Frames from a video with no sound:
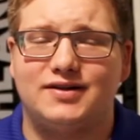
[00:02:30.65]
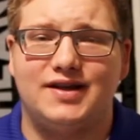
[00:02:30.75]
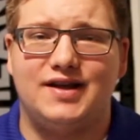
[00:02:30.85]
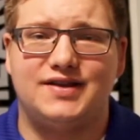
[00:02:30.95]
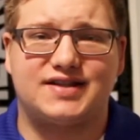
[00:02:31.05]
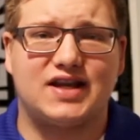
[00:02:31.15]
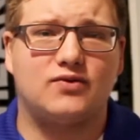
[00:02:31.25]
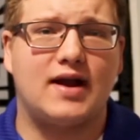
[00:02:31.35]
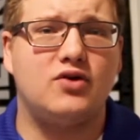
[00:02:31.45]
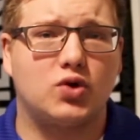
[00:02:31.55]
In the second
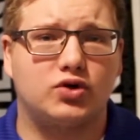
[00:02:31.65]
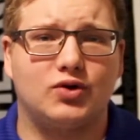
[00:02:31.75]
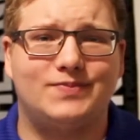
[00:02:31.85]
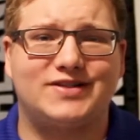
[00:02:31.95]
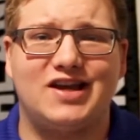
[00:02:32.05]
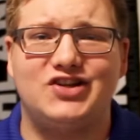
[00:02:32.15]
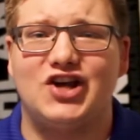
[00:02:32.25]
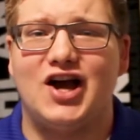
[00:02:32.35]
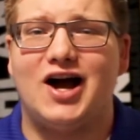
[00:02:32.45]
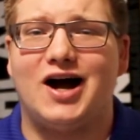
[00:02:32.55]
round, or group stage,
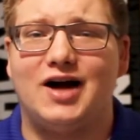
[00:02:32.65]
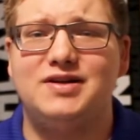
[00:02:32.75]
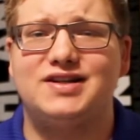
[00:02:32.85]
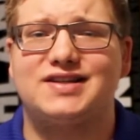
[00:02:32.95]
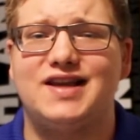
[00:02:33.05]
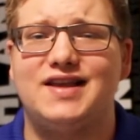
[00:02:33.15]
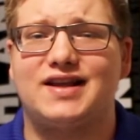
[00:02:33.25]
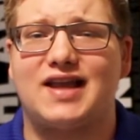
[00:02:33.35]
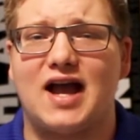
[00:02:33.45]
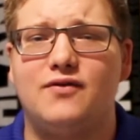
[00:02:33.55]
I'm going to say that
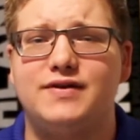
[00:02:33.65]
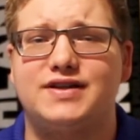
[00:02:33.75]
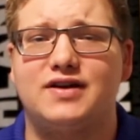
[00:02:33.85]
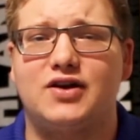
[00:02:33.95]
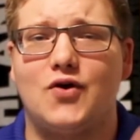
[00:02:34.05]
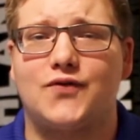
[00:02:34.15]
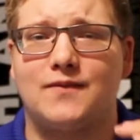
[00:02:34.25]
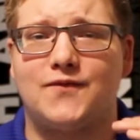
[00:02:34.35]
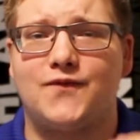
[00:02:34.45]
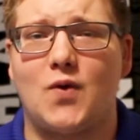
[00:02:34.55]
Calvary is going to go from
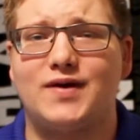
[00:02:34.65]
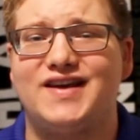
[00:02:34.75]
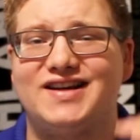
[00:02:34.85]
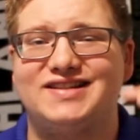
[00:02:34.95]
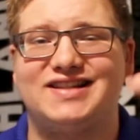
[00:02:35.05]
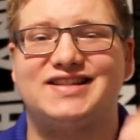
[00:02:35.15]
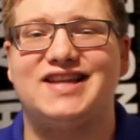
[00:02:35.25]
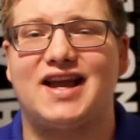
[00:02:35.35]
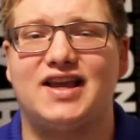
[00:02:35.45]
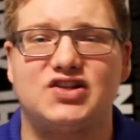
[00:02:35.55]
4th to
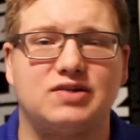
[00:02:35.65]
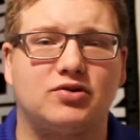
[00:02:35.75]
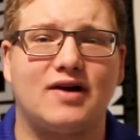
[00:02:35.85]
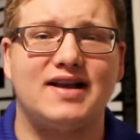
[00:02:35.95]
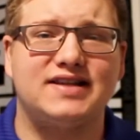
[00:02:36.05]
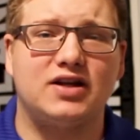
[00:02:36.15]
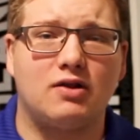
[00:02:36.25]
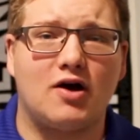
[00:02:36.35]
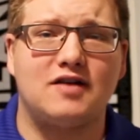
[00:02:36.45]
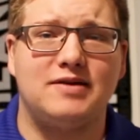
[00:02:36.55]
2nd, surprising a
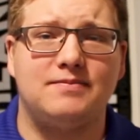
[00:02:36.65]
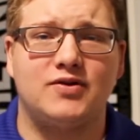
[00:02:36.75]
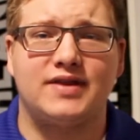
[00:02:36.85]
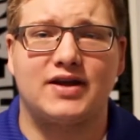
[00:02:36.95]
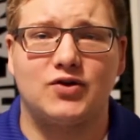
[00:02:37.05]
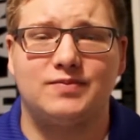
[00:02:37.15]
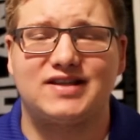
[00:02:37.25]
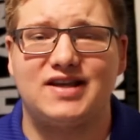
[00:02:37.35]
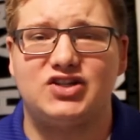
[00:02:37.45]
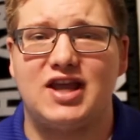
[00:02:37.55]
lot of people in that group
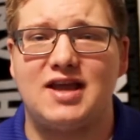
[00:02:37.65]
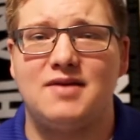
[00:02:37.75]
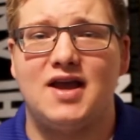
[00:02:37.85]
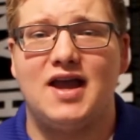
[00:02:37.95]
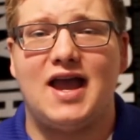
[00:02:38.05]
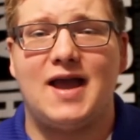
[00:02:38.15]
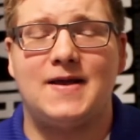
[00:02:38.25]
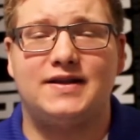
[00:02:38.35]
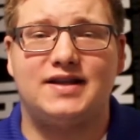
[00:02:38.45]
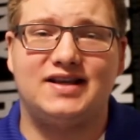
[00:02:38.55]
stage game,
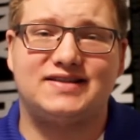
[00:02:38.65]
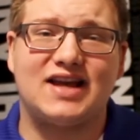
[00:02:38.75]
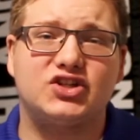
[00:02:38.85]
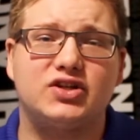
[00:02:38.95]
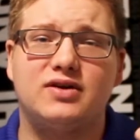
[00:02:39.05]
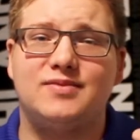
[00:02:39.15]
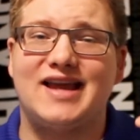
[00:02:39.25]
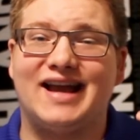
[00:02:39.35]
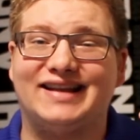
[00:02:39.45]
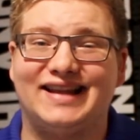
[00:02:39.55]
and it's actually going to be
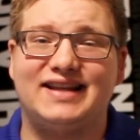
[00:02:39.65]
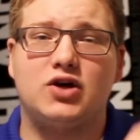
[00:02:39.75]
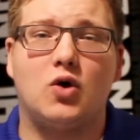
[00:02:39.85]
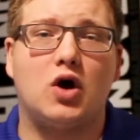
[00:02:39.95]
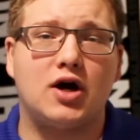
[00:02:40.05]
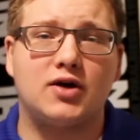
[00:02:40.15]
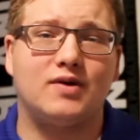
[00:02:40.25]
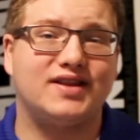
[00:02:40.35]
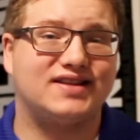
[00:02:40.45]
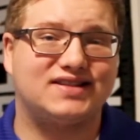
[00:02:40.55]
Atletico Ottawa
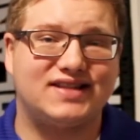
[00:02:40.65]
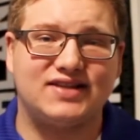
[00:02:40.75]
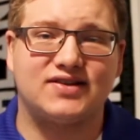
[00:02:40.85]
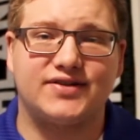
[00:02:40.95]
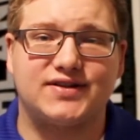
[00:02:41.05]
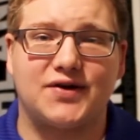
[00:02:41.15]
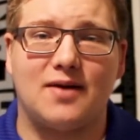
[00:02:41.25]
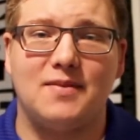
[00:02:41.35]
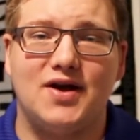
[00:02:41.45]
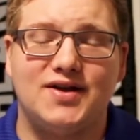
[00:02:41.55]
that stays on the
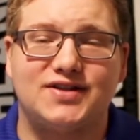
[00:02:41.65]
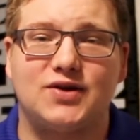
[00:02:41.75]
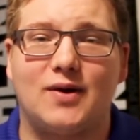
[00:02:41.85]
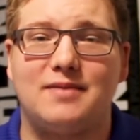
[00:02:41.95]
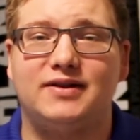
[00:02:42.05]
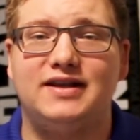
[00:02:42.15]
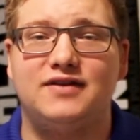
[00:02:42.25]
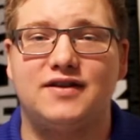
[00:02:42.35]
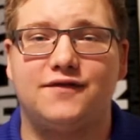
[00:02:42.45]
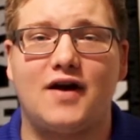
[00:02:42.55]
top. So I believe in
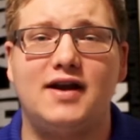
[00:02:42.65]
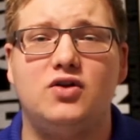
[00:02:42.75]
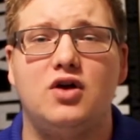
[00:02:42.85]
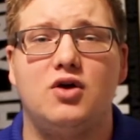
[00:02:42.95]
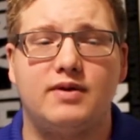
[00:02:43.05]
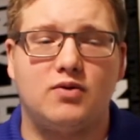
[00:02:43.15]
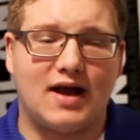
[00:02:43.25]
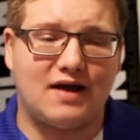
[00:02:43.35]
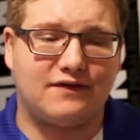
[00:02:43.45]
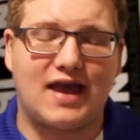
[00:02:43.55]
the final, we will
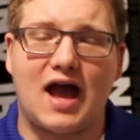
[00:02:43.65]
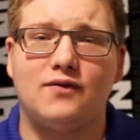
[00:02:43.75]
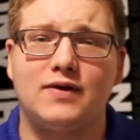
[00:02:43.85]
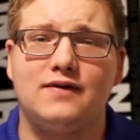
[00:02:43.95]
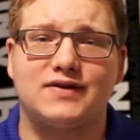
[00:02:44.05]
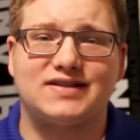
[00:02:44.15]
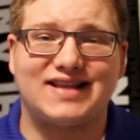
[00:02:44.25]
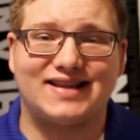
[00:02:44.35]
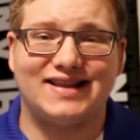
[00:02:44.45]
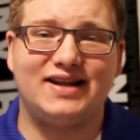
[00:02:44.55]
have Calvary versus
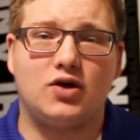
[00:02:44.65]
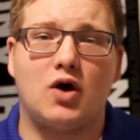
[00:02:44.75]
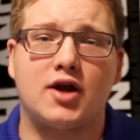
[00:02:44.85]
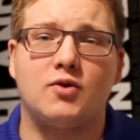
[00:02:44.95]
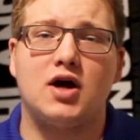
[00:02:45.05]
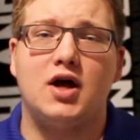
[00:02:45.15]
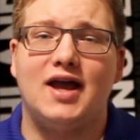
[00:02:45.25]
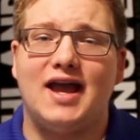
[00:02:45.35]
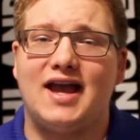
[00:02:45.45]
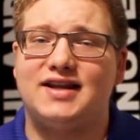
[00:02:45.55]
Atletico Ottawa,
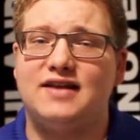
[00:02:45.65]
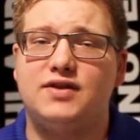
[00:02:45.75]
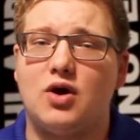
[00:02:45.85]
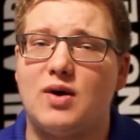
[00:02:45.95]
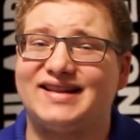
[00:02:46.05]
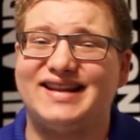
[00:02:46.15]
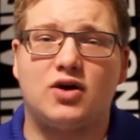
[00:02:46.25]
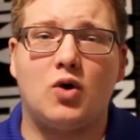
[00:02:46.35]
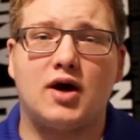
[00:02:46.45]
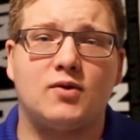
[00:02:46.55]
and even though
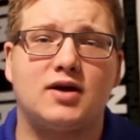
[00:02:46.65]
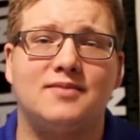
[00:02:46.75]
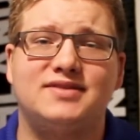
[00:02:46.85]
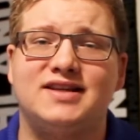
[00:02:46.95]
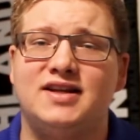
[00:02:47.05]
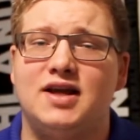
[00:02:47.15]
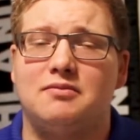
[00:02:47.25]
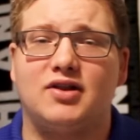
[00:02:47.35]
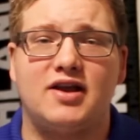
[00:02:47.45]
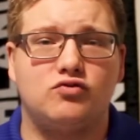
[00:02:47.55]
Atletico Ottawa comes in
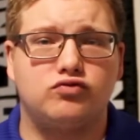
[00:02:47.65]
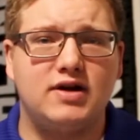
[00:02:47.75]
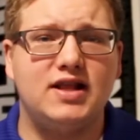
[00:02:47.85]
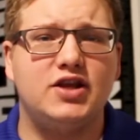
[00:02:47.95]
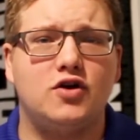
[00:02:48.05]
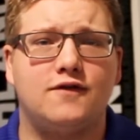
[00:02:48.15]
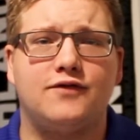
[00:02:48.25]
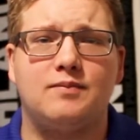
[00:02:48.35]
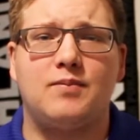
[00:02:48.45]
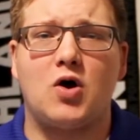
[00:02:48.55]
playing really good
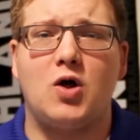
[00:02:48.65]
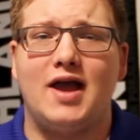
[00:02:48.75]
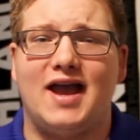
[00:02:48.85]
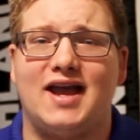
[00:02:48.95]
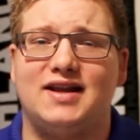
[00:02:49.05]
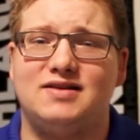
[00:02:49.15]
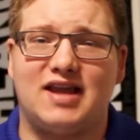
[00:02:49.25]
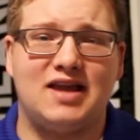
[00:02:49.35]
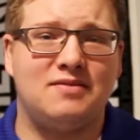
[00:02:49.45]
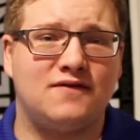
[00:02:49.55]
football and
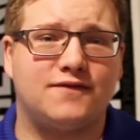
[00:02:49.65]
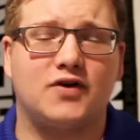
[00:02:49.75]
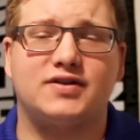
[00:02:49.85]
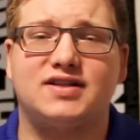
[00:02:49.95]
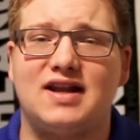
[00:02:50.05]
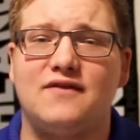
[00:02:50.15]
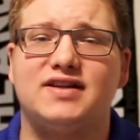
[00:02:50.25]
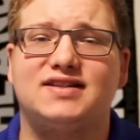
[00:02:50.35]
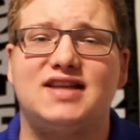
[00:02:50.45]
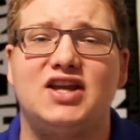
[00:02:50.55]
came in first in every
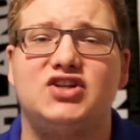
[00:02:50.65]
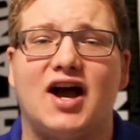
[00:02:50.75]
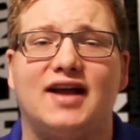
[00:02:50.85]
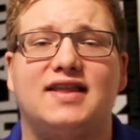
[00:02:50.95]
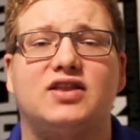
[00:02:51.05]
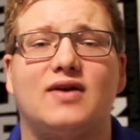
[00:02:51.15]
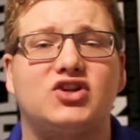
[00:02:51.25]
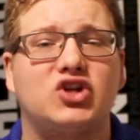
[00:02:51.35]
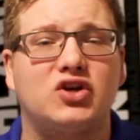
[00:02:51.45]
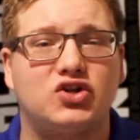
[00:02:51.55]
stage, I think they're actually going